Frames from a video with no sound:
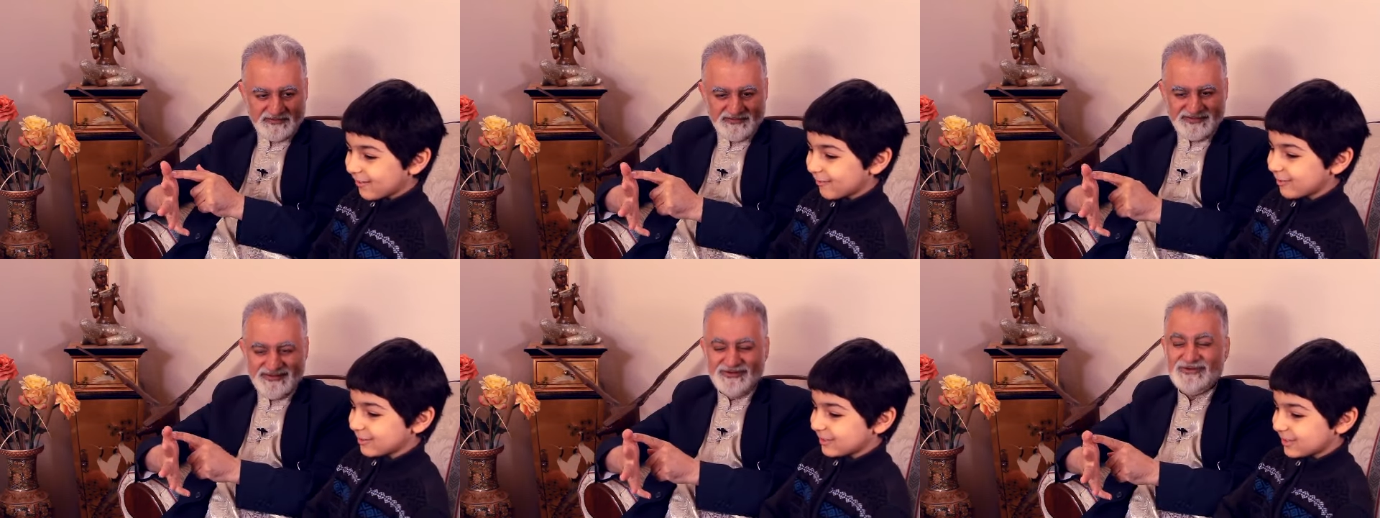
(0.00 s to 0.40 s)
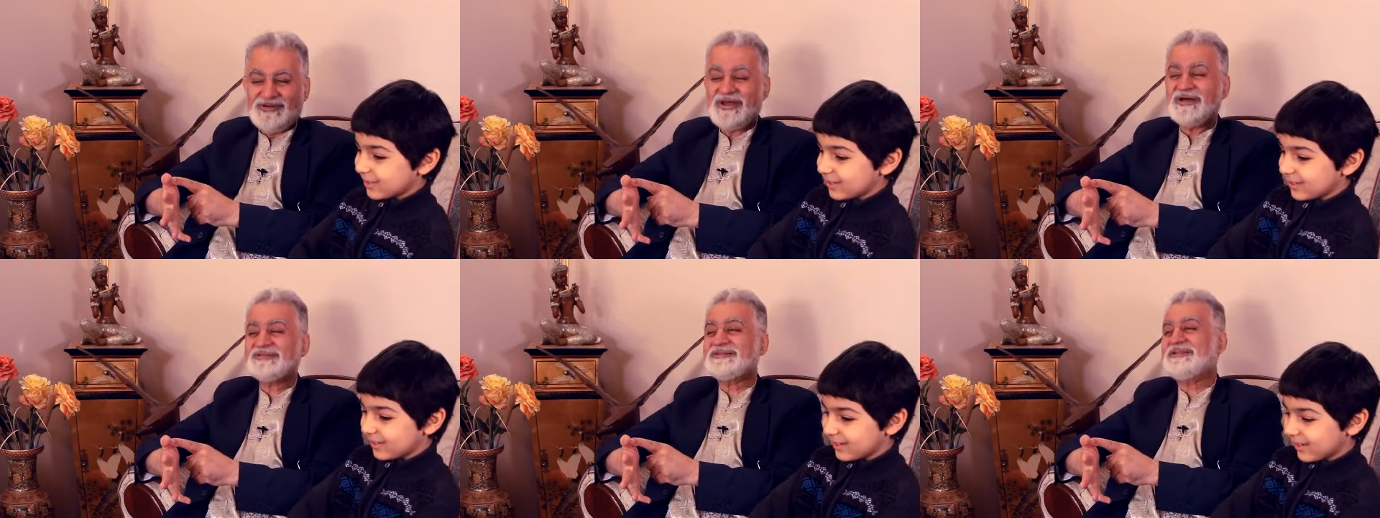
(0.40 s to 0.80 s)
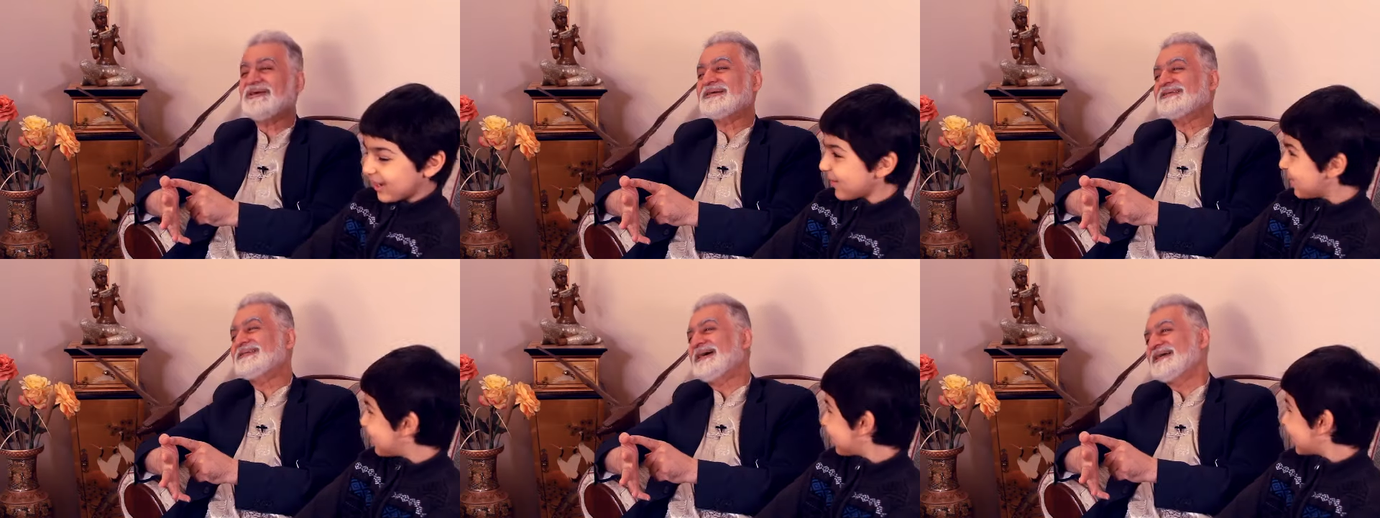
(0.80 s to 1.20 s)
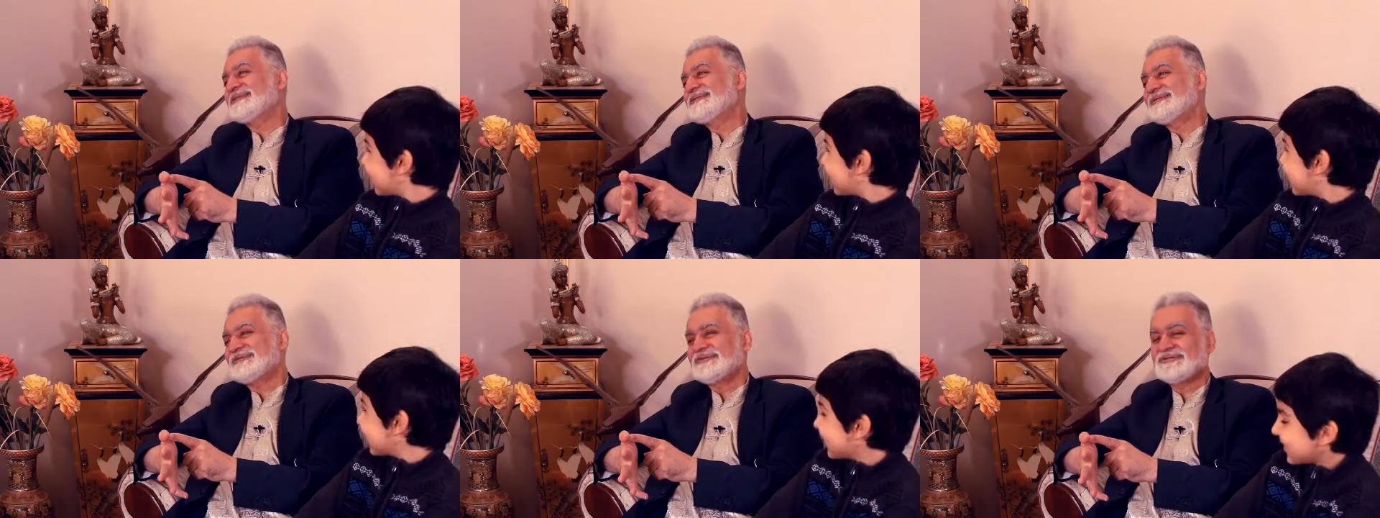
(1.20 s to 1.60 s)
Speaker 1: not like
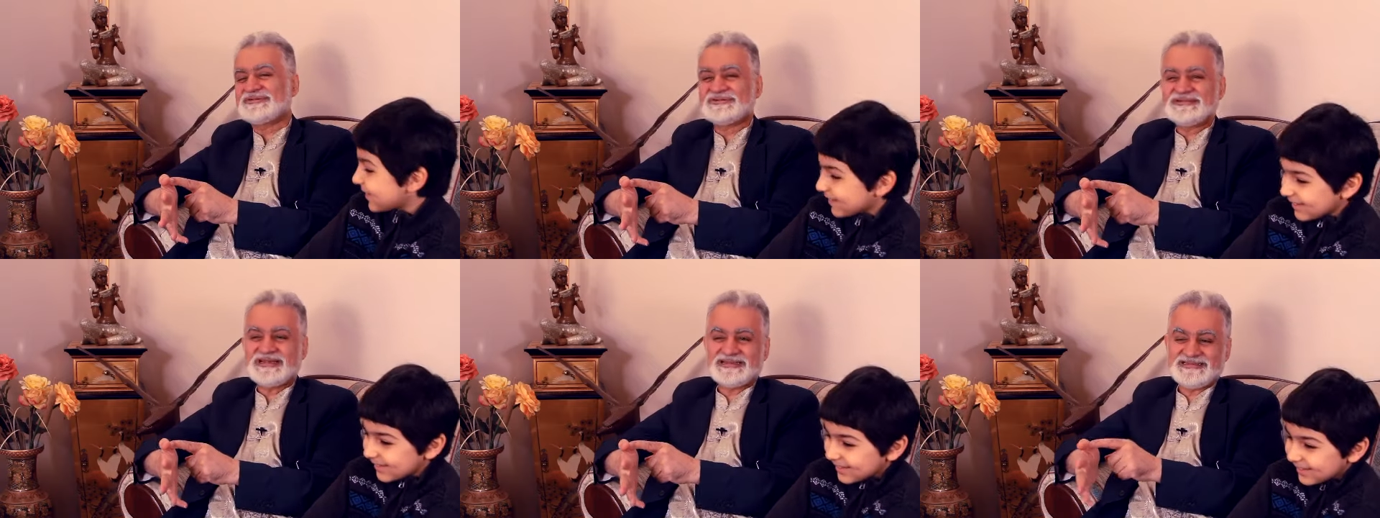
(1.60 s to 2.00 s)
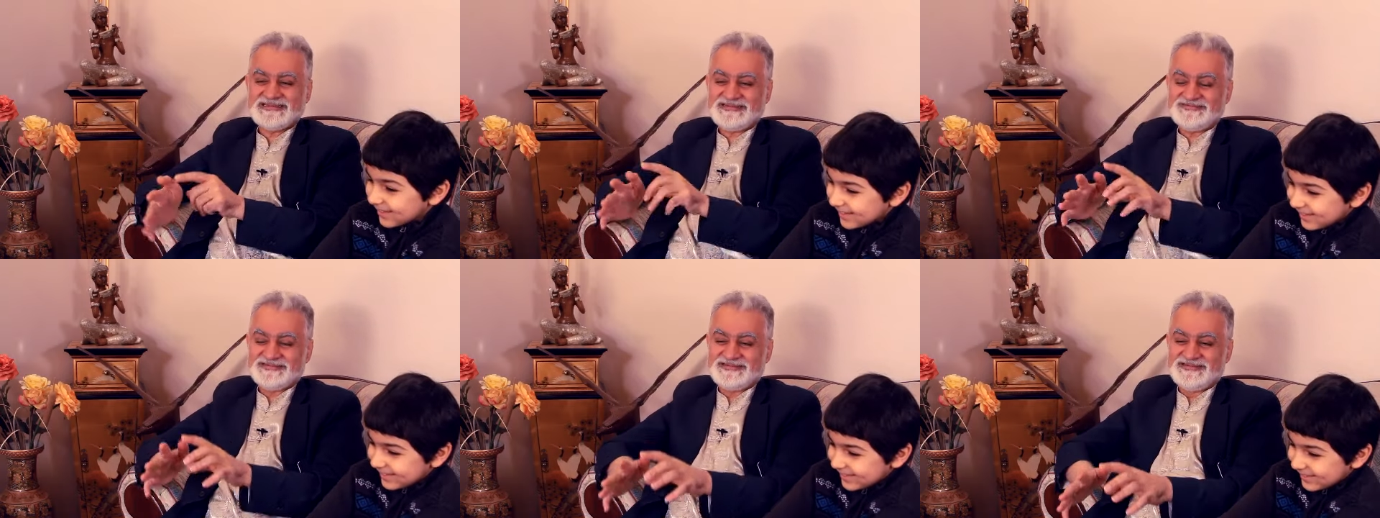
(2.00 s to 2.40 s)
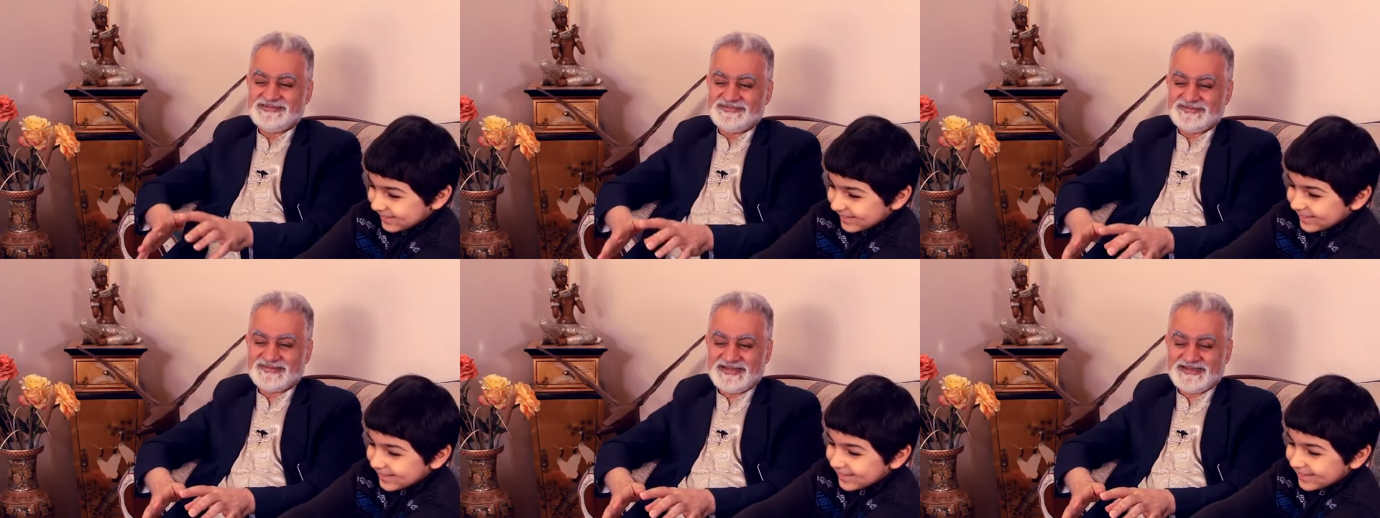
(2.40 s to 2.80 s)
that no your dad even he was